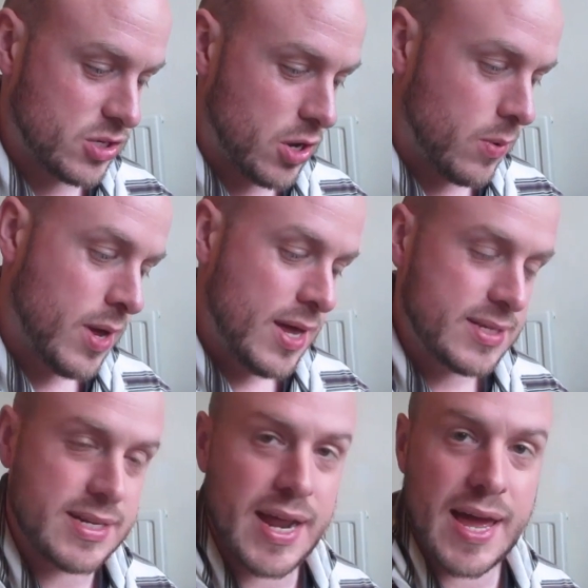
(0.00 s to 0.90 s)
So
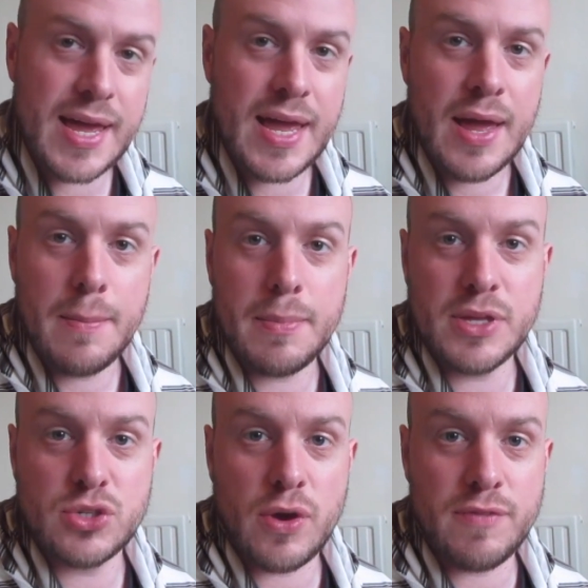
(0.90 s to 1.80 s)
today, me
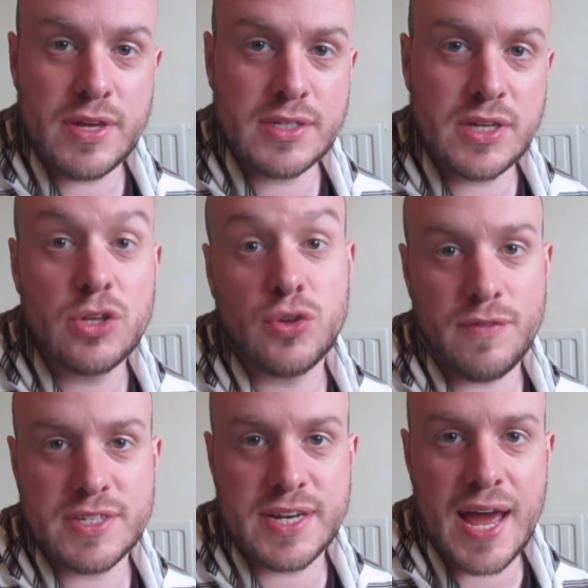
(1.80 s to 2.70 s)
and Travis,
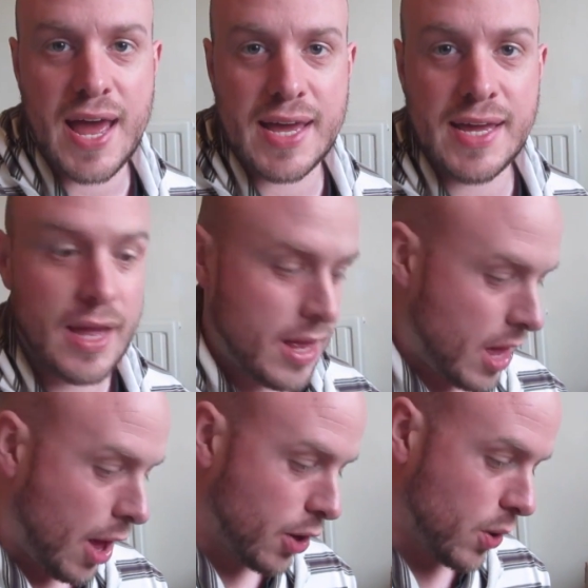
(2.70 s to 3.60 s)
Travis and I,
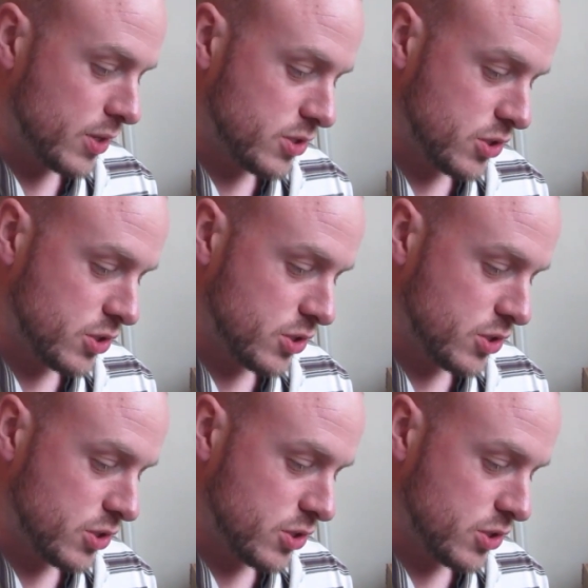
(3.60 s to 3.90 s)
are going